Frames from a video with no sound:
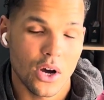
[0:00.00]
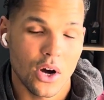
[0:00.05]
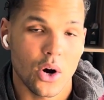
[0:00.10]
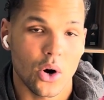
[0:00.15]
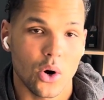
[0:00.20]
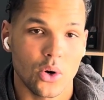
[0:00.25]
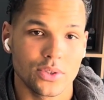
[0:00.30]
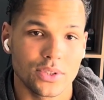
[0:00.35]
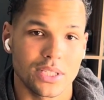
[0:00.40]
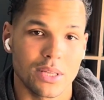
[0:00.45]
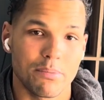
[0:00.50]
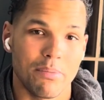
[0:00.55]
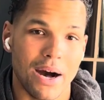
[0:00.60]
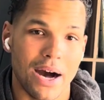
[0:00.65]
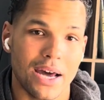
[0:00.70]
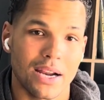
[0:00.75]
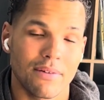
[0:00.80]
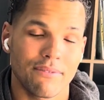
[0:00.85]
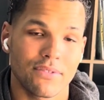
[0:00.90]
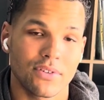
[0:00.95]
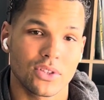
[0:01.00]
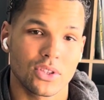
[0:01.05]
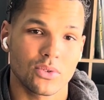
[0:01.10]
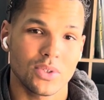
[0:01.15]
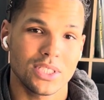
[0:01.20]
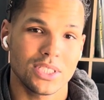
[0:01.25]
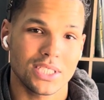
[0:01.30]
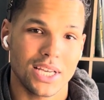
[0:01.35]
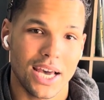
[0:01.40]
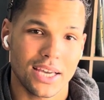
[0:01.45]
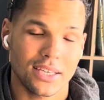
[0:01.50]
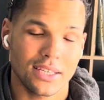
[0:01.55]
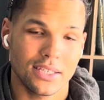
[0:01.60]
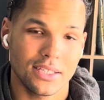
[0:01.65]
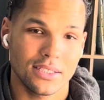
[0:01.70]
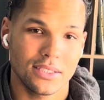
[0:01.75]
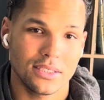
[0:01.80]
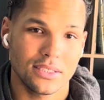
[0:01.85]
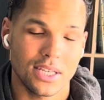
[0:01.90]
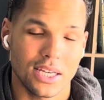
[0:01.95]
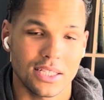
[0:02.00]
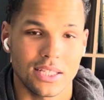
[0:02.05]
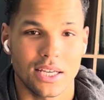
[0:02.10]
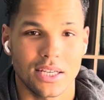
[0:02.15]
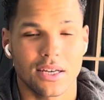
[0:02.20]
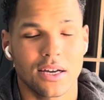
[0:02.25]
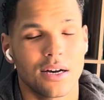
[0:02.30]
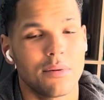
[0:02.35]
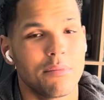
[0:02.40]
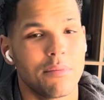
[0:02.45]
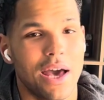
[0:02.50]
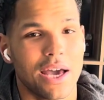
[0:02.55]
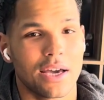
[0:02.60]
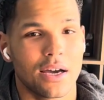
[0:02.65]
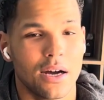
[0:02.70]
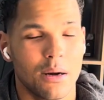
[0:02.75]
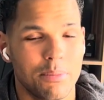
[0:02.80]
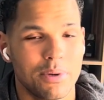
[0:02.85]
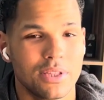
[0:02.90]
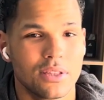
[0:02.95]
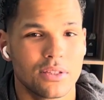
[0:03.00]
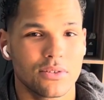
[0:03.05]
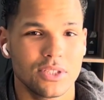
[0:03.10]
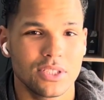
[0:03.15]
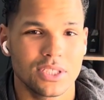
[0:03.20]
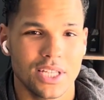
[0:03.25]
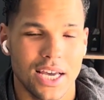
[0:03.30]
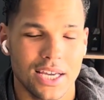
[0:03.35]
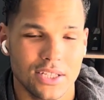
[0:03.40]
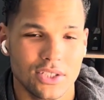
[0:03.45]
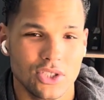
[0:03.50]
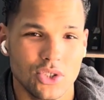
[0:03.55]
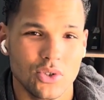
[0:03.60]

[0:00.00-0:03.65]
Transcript: hold at the bottom for 3 seconds, and then come back up in 3 seconds.